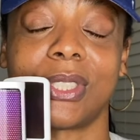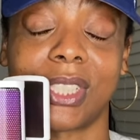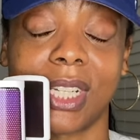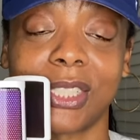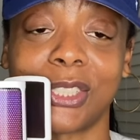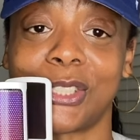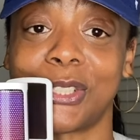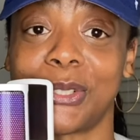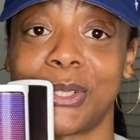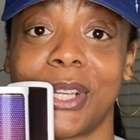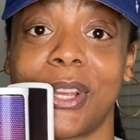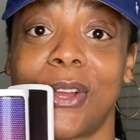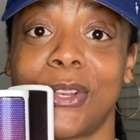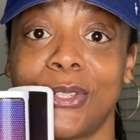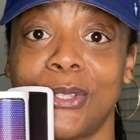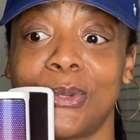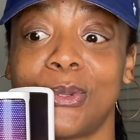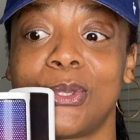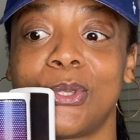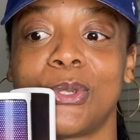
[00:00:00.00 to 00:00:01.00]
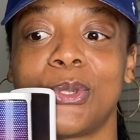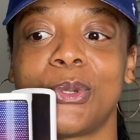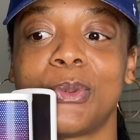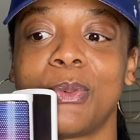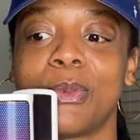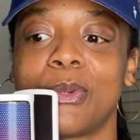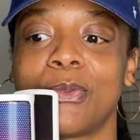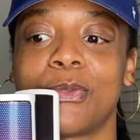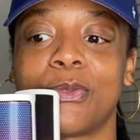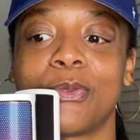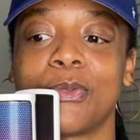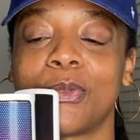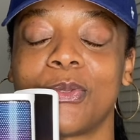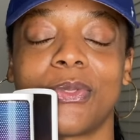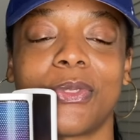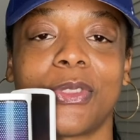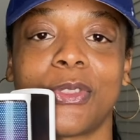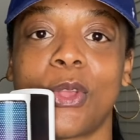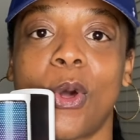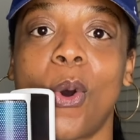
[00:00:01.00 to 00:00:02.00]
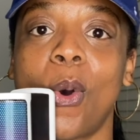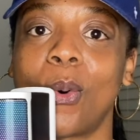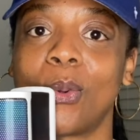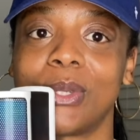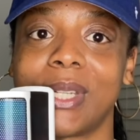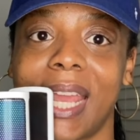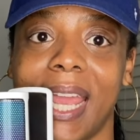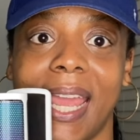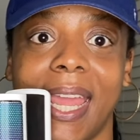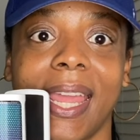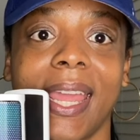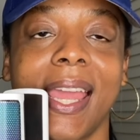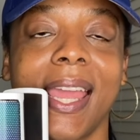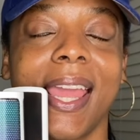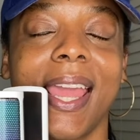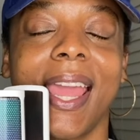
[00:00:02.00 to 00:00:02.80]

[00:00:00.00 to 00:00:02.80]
Judge Judy on YouTube f- the whole day,